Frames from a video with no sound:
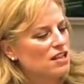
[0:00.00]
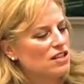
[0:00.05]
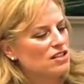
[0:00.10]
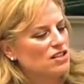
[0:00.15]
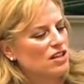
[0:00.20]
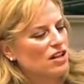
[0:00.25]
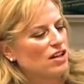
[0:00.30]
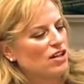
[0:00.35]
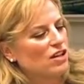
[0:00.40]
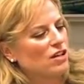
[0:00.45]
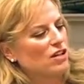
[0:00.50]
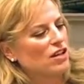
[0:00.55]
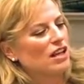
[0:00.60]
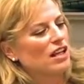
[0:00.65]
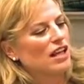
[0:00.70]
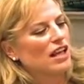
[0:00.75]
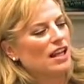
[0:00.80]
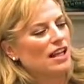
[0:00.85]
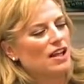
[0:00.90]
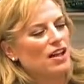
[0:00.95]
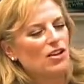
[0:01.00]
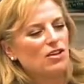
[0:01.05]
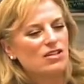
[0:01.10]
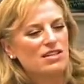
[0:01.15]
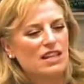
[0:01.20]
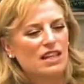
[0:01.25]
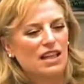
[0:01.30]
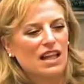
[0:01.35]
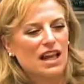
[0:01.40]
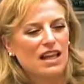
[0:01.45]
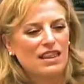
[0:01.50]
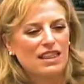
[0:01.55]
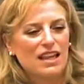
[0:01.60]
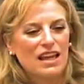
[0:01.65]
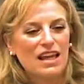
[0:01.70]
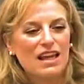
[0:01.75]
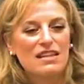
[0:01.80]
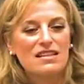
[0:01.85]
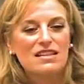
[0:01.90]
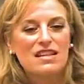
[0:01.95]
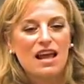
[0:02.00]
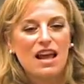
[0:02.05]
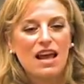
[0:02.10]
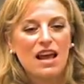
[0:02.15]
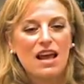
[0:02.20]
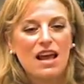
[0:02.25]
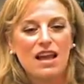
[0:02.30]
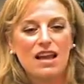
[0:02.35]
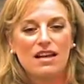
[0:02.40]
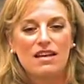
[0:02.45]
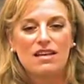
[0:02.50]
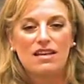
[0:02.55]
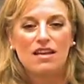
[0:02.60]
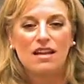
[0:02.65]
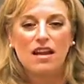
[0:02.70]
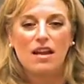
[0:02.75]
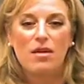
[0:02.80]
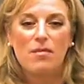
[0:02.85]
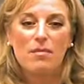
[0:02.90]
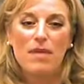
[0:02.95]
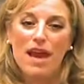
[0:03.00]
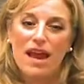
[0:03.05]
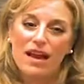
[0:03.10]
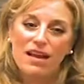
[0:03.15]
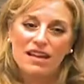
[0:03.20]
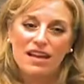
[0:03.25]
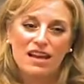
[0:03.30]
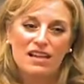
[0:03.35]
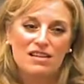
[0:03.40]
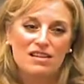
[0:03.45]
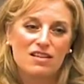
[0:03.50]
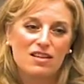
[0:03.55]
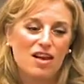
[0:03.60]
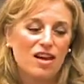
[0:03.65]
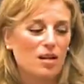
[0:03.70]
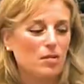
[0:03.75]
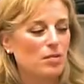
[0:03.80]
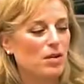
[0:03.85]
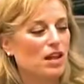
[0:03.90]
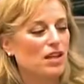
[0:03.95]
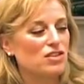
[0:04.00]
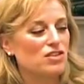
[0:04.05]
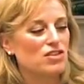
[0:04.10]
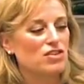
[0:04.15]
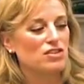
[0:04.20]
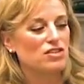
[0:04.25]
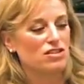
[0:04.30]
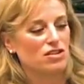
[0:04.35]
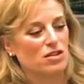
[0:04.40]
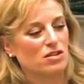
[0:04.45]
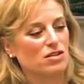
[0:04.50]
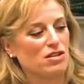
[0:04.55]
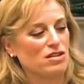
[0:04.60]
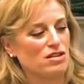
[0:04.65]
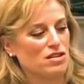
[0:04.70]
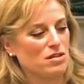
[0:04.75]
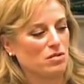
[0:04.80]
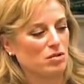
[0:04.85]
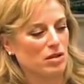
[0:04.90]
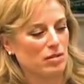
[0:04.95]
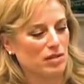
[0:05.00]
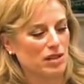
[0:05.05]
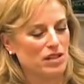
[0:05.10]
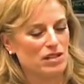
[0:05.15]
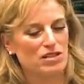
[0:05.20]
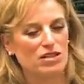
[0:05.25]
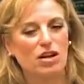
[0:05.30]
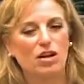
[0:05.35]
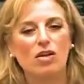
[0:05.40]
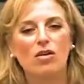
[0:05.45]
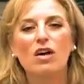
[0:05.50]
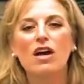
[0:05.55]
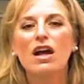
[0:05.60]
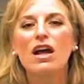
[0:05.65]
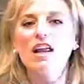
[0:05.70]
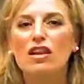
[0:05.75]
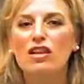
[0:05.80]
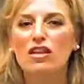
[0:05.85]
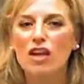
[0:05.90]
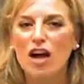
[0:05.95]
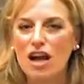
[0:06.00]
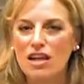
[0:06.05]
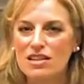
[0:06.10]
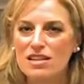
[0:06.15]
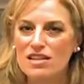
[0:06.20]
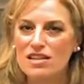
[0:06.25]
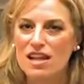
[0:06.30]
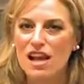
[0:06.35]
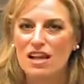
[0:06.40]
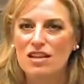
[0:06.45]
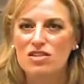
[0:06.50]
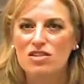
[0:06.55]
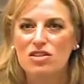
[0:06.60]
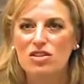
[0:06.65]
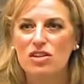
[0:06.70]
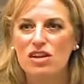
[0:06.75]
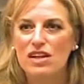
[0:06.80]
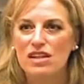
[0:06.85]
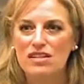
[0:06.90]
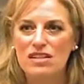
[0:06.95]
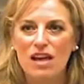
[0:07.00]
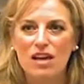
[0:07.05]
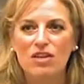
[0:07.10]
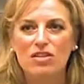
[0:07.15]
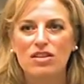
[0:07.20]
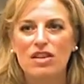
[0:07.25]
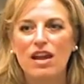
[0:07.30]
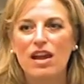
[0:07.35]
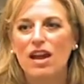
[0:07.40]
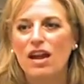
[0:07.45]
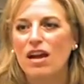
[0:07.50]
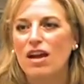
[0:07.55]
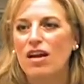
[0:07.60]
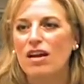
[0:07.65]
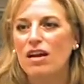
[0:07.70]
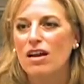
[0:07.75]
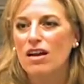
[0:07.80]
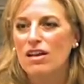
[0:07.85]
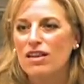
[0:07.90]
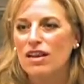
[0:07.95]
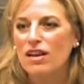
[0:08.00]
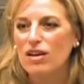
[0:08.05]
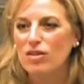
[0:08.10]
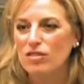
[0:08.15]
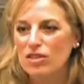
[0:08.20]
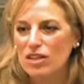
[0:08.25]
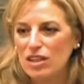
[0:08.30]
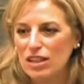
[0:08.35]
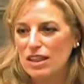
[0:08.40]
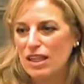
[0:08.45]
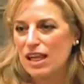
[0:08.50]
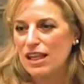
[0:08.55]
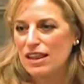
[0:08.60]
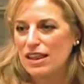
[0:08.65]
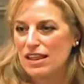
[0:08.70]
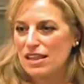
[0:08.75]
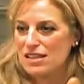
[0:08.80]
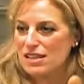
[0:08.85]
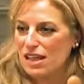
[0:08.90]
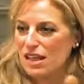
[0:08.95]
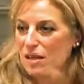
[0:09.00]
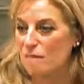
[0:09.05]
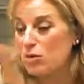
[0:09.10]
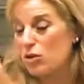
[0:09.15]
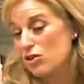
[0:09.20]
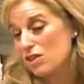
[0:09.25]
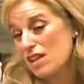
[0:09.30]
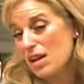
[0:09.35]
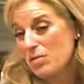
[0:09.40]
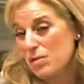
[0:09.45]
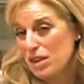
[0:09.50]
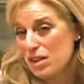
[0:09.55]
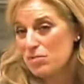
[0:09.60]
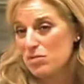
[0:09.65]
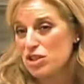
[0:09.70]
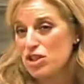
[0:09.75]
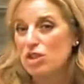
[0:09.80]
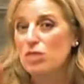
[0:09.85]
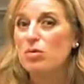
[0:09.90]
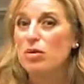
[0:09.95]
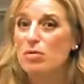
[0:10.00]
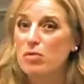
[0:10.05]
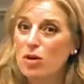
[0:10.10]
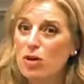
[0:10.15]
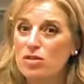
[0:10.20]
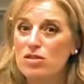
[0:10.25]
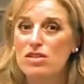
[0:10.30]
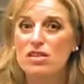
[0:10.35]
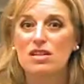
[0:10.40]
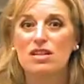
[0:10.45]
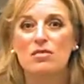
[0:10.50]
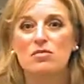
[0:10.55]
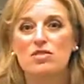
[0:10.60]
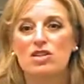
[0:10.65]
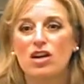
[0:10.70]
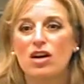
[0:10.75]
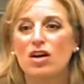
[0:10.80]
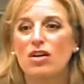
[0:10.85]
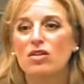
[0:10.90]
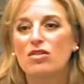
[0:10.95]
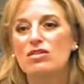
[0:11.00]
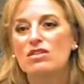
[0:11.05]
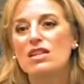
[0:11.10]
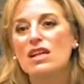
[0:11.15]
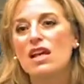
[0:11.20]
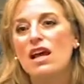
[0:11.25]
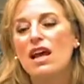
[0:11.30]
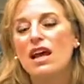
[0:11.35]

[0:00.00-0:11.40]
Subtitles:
So it goes in like this, and the man gets a lot of pleasure, and so does the woman. So lots of sex toys out there. They don't look like this anymore. Some of them do, but most of them don't.